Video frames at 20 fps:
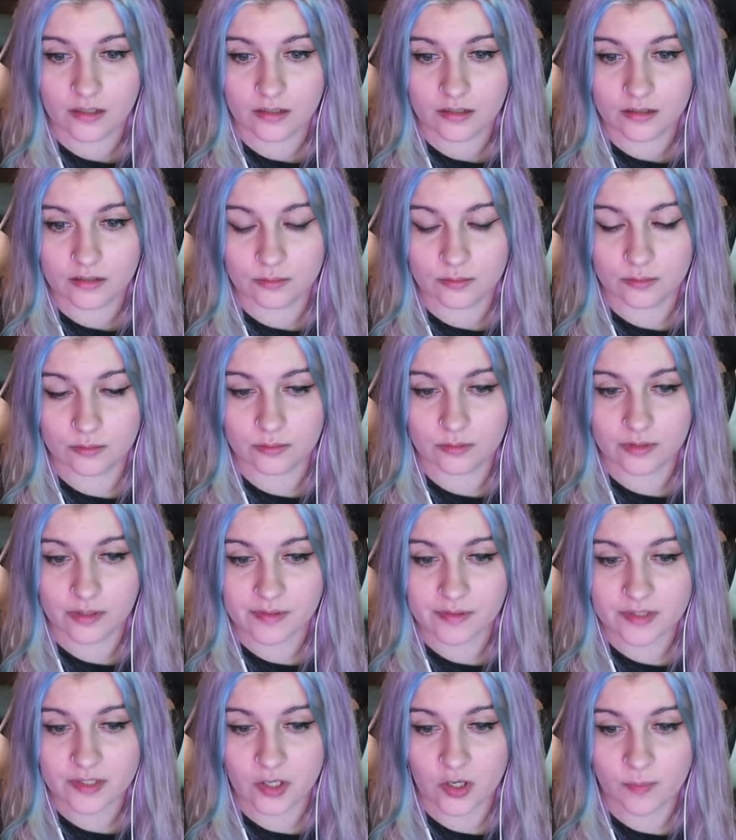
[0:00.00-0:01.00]
Ooh, I
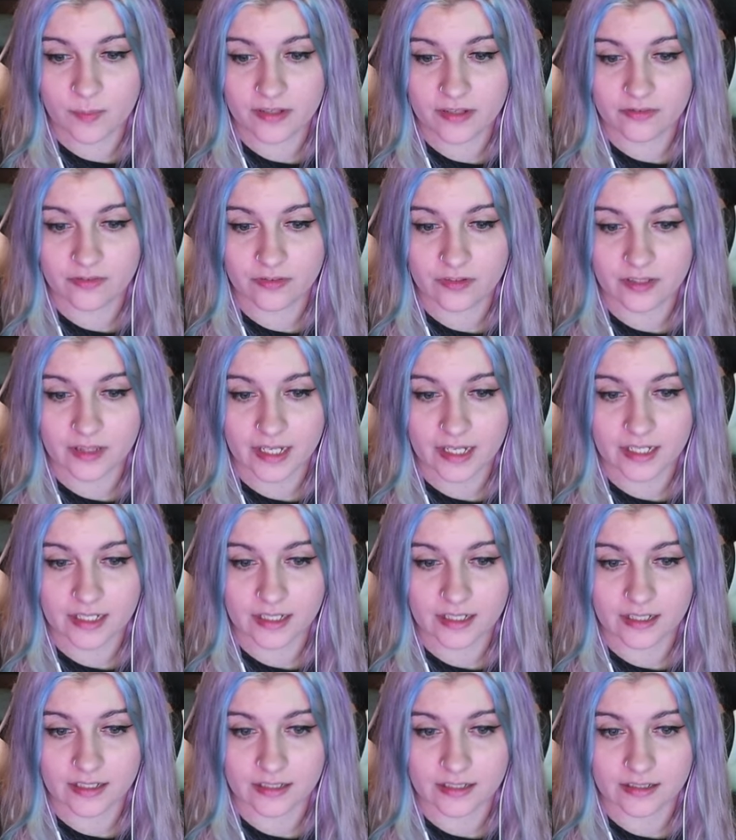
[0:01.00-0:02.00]
was hoping for like
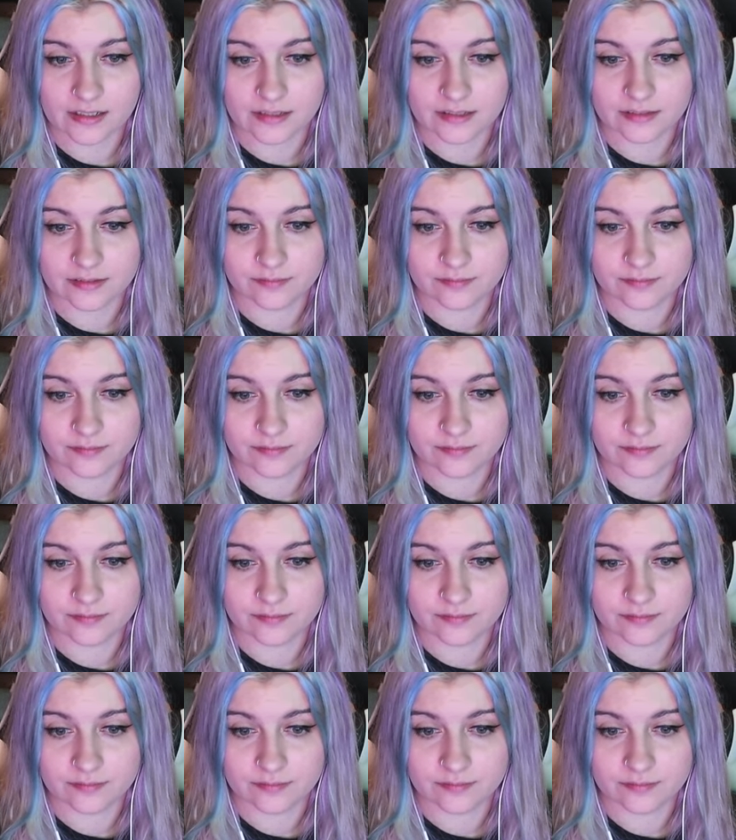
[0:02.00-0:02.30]
a